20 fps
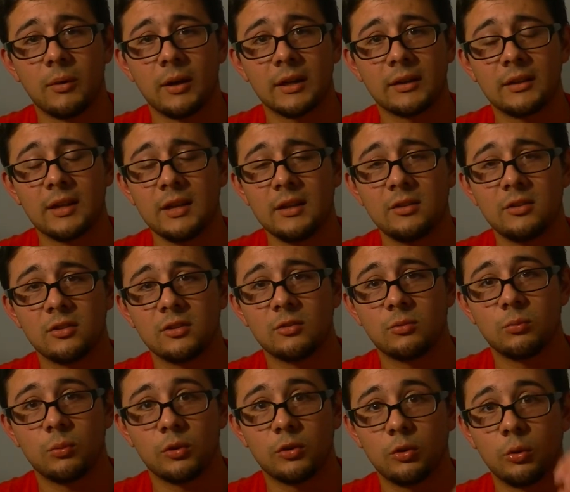Like, they
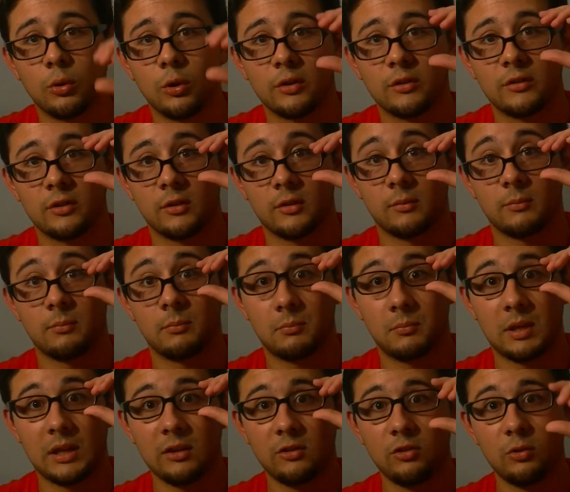just retort to
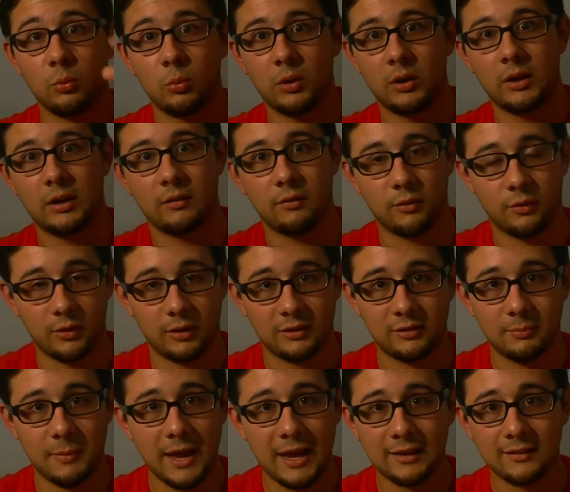things you wouldn't ever
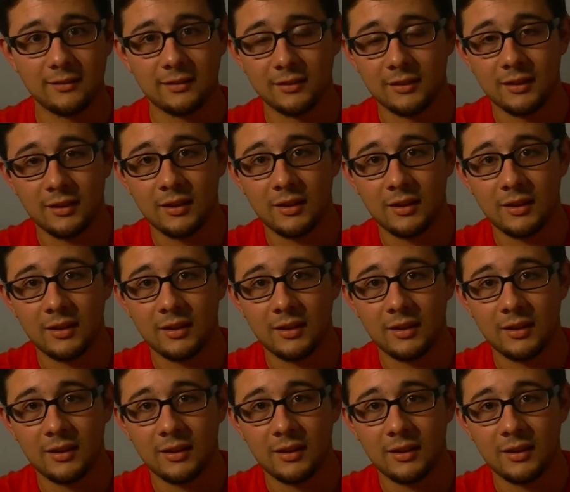expect.